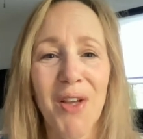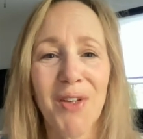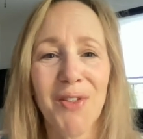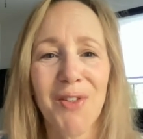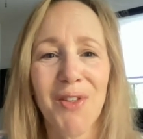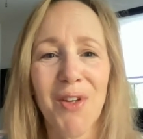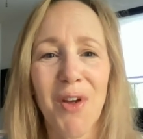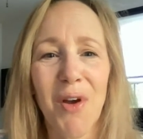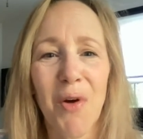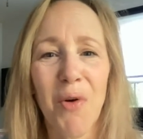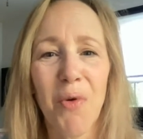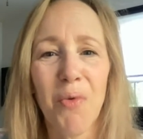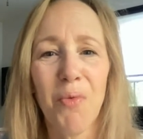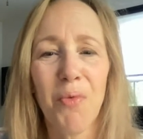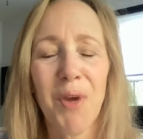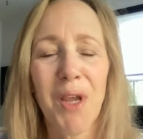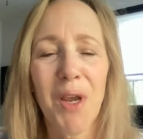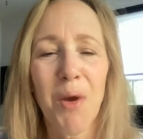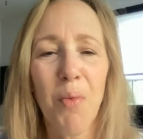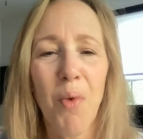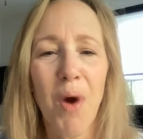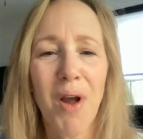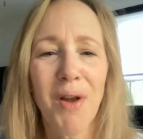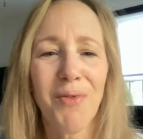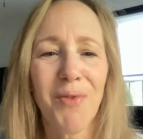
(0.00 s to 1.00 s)
So
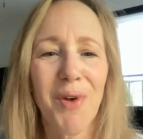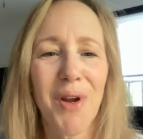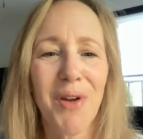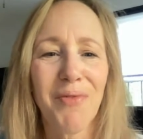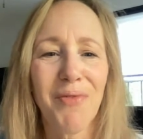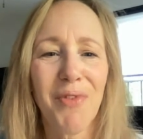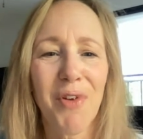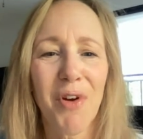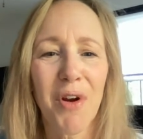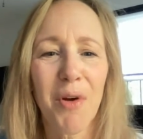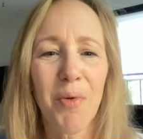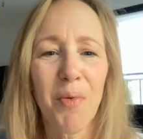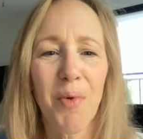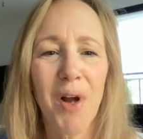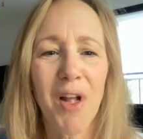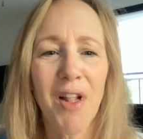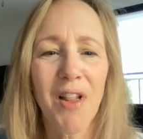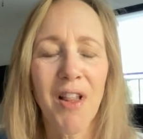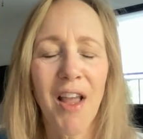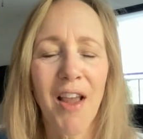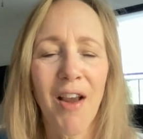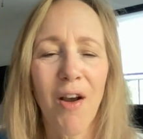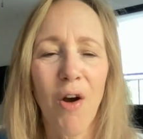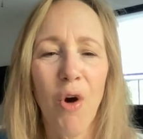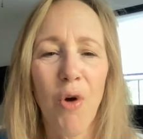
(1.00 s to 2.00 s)
week 1 went very
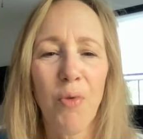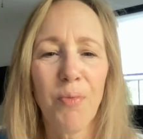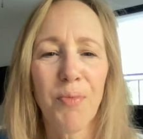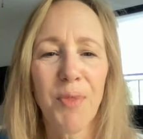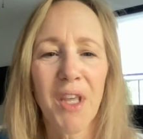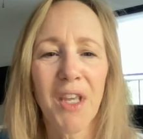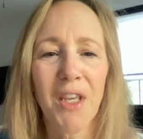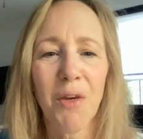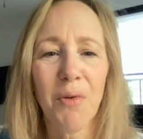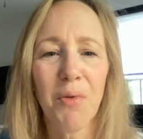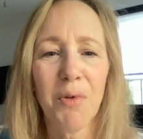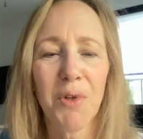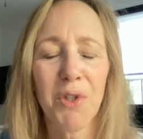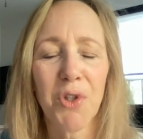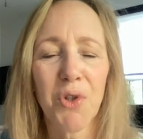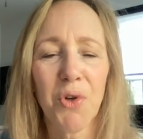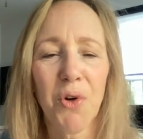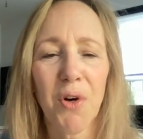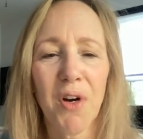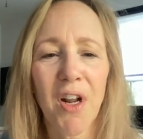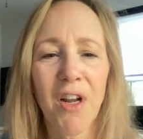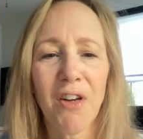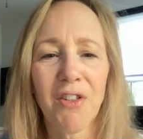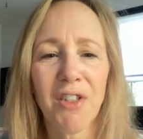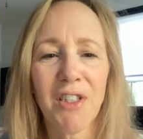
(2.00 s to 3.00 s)
well. I hope that you
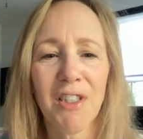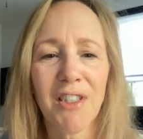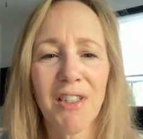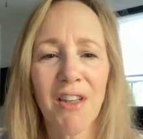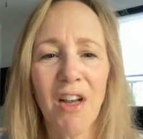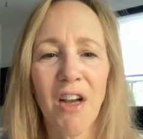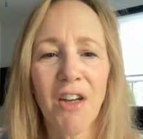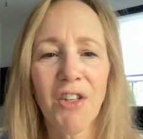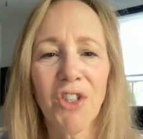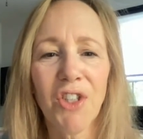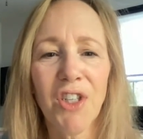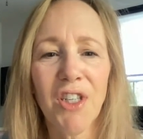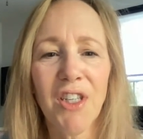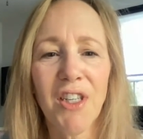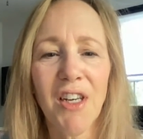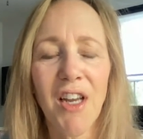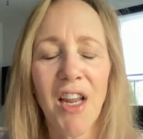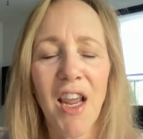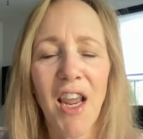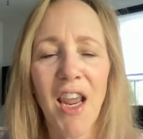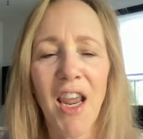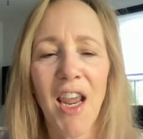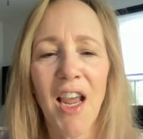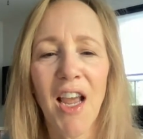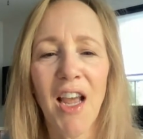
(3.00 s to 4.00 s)
enjoyed our discussion
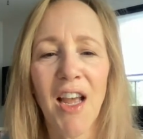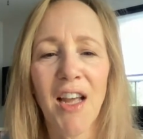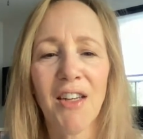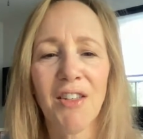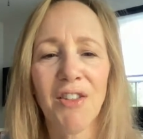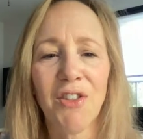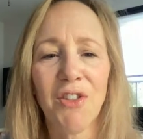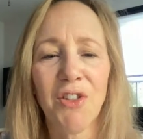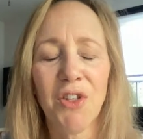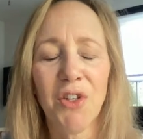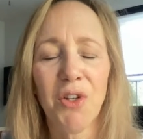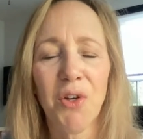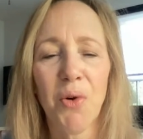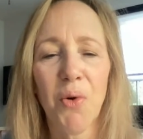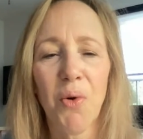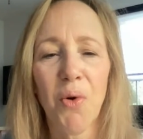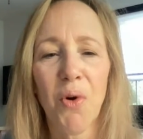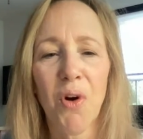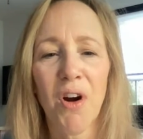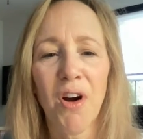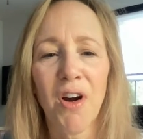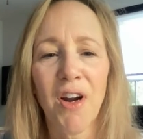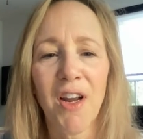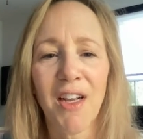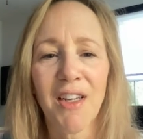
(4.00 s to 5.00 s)
and
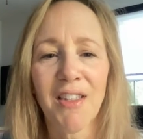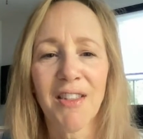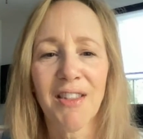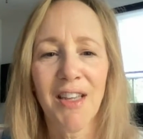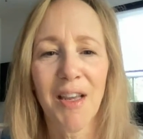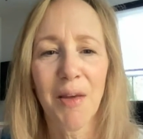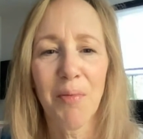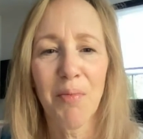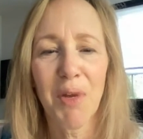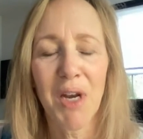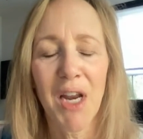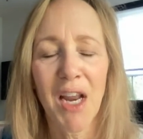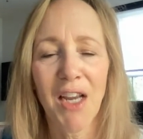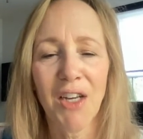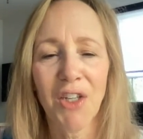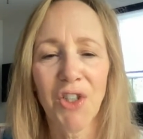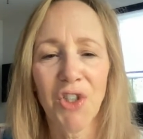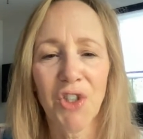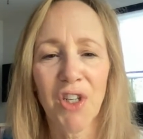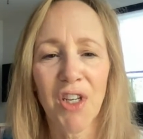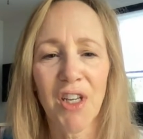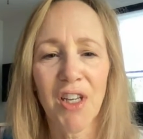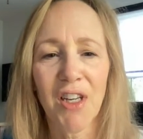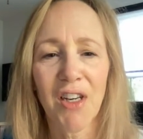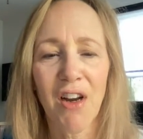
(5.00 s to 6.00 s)
your
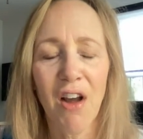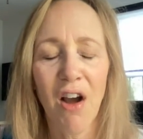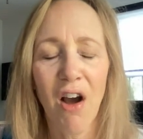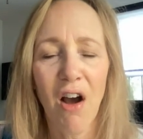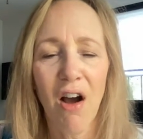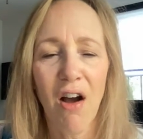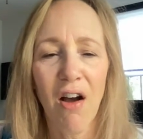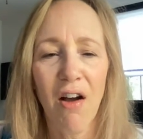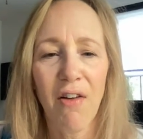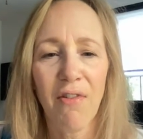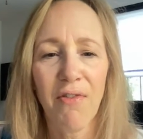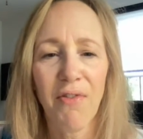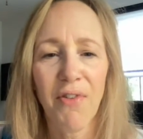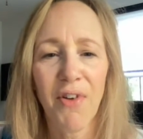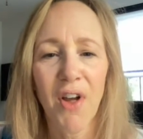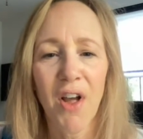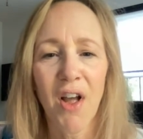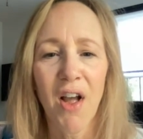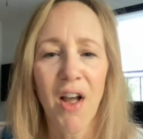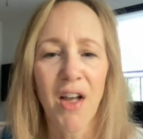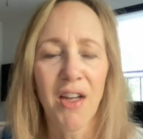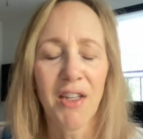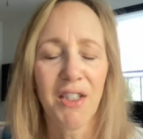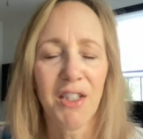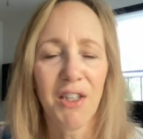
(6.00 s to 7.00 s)
examination of
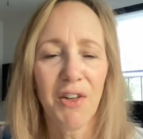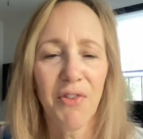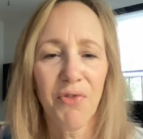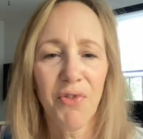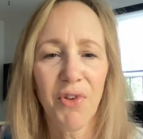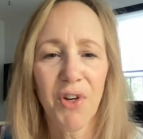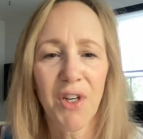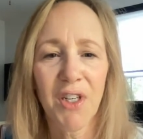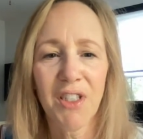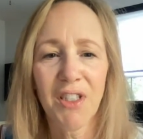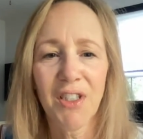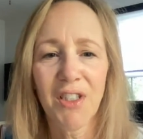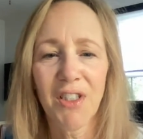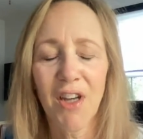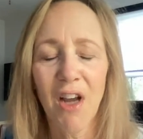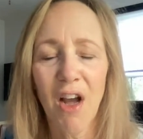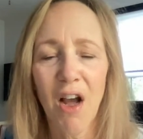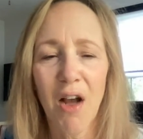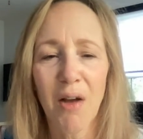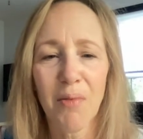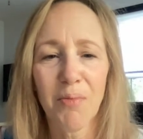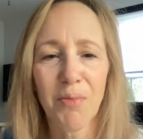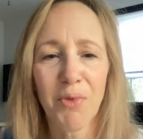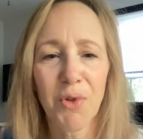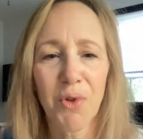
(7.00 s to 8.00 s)
different
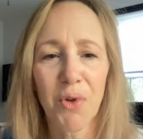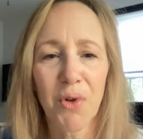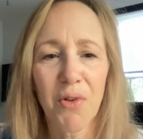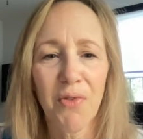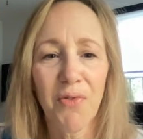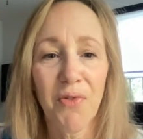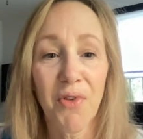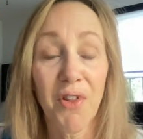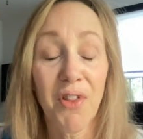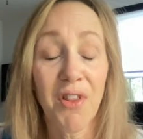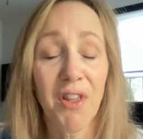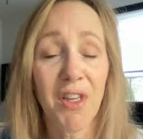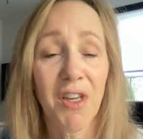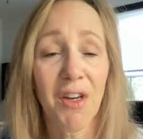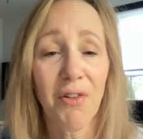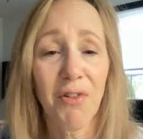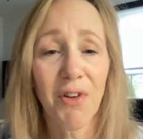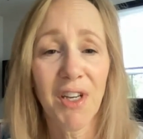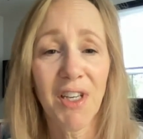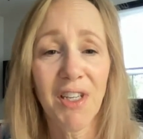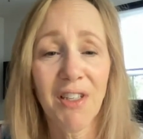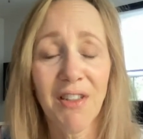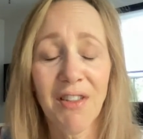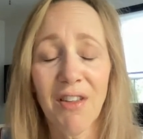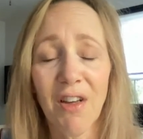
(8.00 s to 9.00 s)
sort of
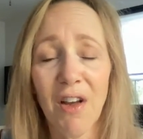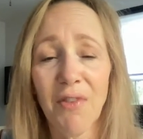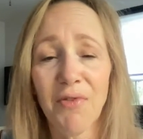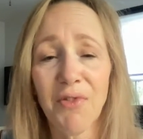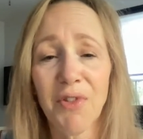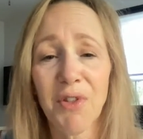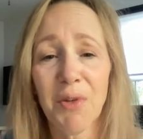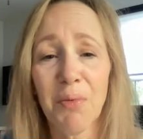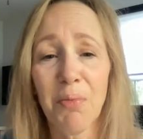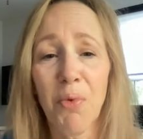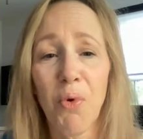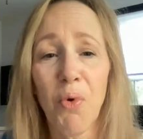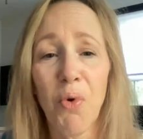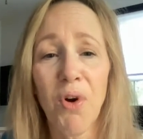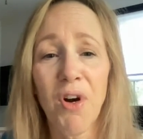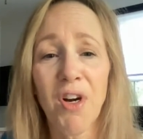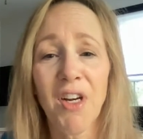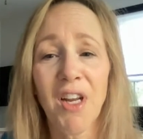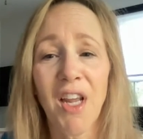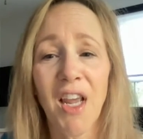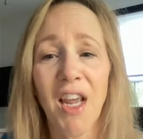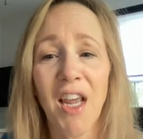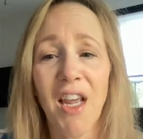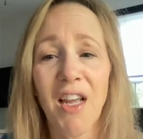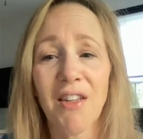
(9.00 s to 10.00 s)
theories of
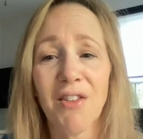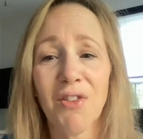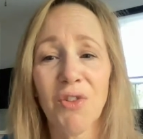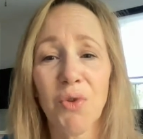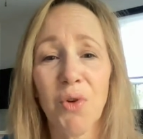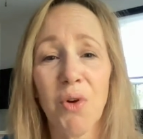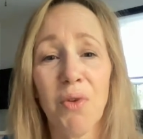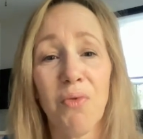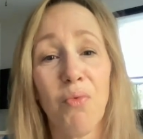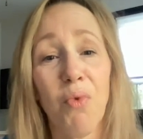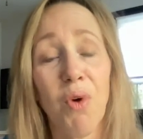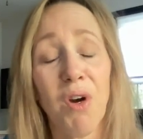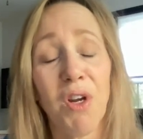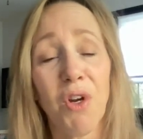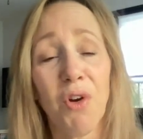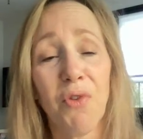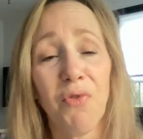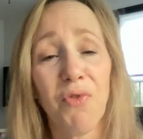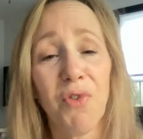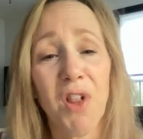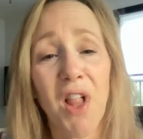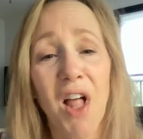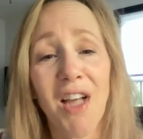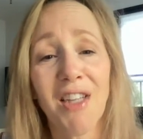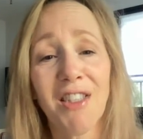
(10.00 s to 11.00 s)
support and sort of what your
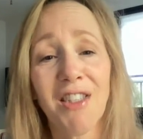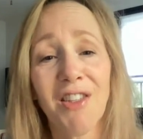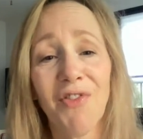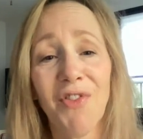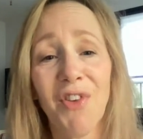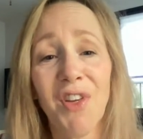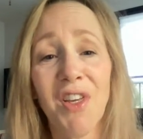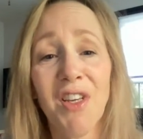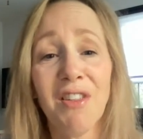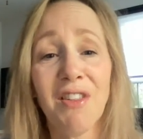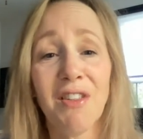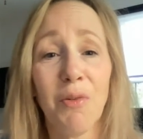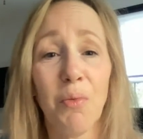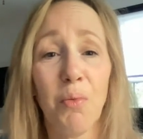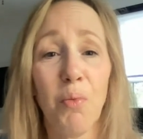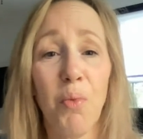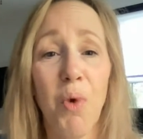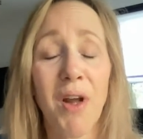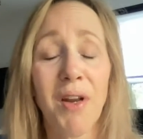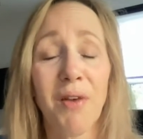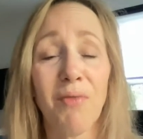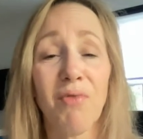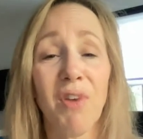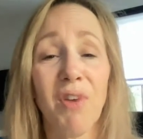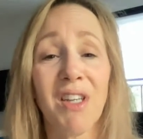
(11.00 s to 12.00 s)
philosophy is and
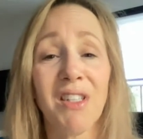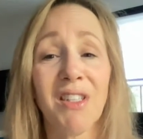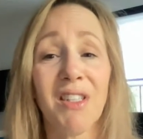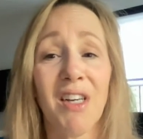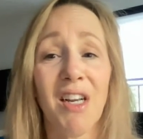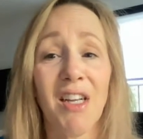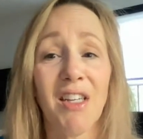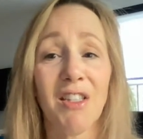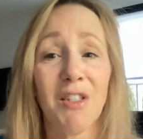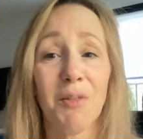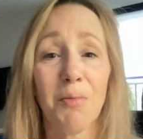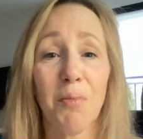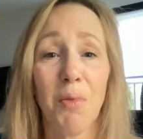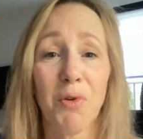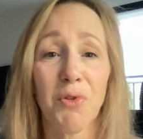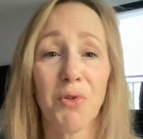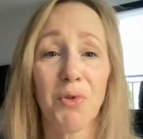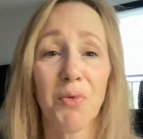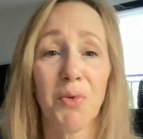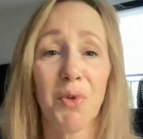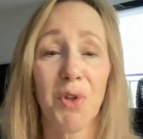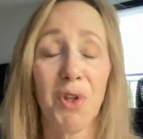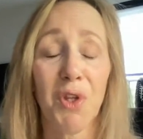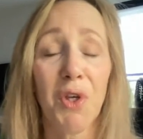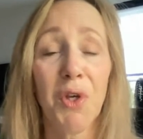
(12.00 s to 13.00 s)
what resonates
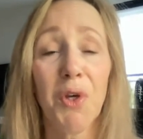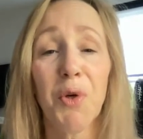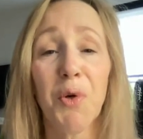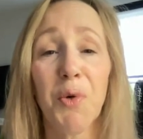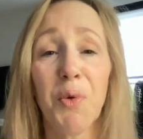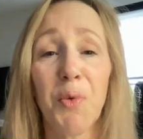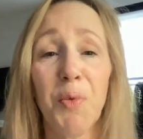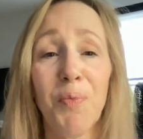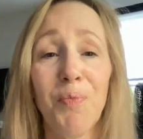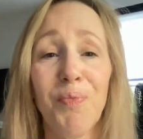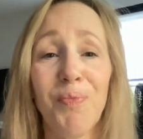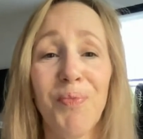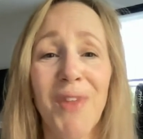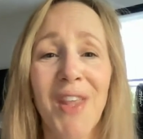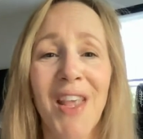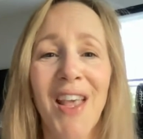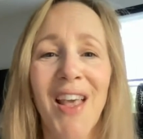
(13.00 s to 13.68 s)
most with you.